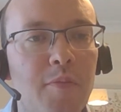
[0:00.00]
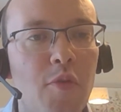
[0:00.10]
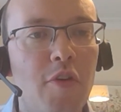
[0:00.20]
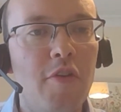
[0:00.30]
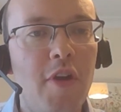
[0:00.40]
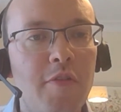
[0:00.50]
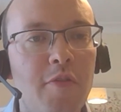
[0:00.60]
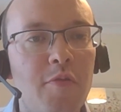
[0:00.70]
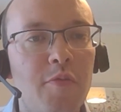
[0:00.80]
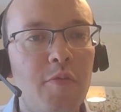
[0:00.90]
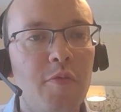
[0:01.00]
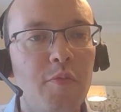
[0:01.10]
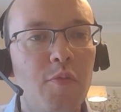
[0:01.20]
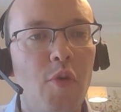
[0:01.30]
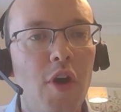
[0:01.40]
more around
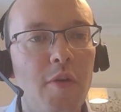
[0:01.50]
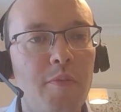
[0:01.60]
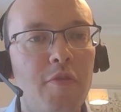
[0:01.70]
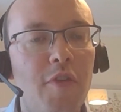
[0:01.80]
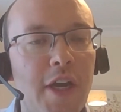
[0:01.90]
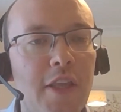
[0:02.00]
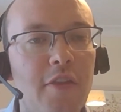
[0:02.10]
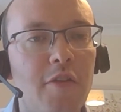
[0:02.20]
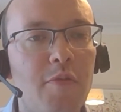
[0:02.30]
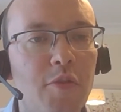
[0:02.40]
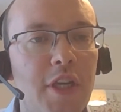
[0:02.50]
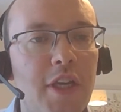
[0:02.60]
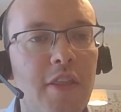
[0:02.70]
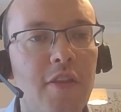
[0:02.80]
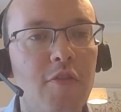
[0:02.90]
what providers will
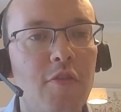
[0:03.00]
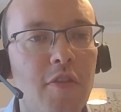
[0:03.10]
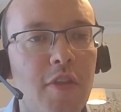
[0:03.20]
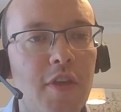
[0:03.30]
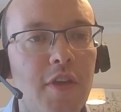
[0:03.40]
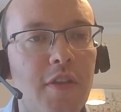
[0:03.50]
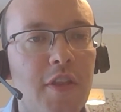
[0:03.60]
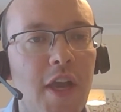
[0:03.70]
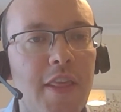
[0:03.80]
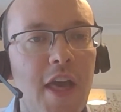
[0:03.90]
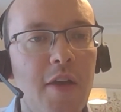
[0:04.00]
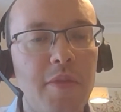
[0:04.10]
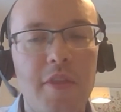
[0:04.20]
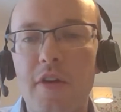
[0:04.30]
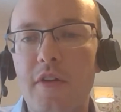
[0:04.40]
need to do to adapt
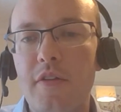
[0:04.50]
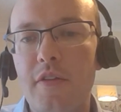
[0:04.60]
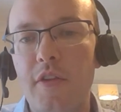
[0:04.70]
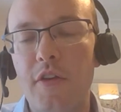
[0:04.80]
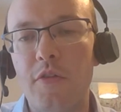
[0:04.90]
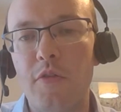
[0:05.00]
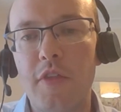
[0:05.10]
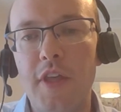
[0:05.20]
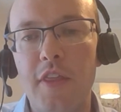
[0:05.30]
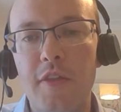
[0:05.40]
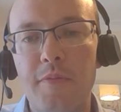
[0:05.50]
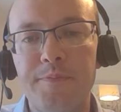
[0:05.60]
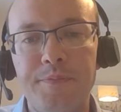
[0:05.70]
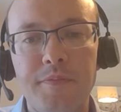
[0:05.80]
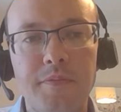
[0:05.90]
their courses.
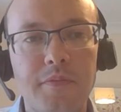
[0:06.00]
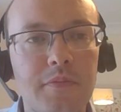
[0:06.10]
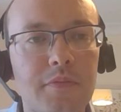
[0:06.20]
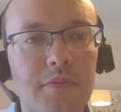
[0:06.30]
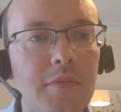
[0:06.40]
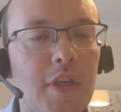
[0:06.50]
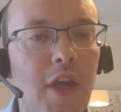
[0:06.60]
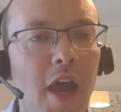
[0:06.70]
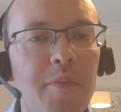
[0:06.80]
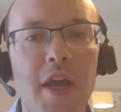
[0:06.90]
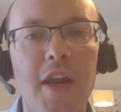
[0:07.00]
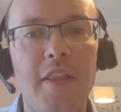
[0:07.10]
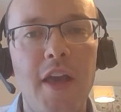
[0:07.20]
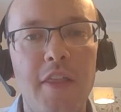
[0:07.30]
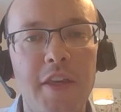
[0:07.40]
And
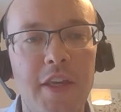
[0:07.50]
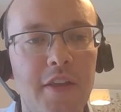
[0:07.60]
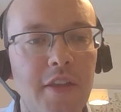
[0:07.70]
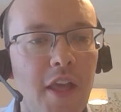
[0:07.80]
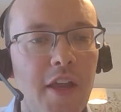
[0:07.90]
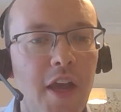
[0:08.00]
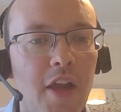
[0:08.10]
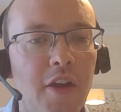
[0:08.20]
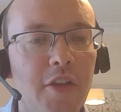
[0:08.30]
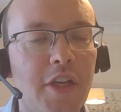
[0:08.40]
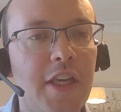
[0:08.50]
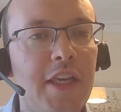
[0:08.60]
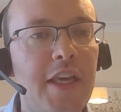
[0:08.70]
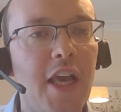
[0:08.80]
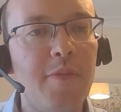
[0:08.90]
I think another
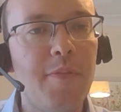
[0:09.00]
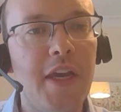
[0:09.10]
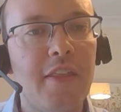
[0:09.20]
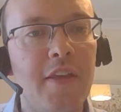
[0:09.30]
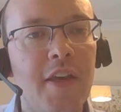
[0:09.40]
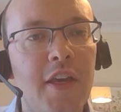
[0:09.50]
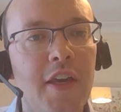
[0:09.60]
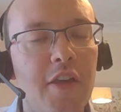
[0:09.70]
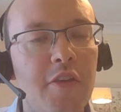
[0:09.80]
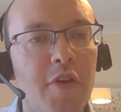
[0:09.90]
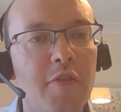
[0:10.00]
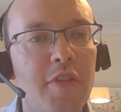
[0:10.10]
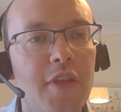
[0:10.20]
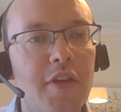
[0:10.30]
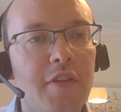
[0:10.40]
key aspect is
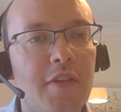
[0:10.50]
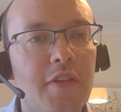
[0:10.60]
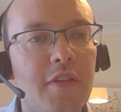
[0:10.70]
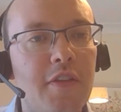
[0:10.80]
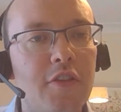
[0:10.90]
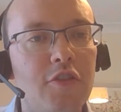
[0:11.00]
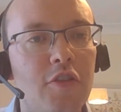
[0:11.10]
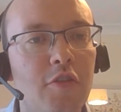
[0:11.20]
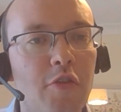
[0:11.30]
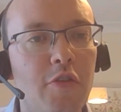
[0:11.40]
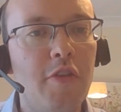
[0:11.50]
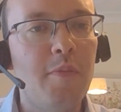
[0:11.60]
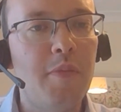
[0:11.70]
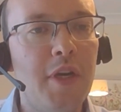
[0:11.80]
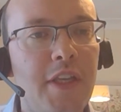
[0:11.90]
around the student loans
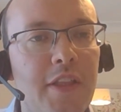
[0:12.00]
company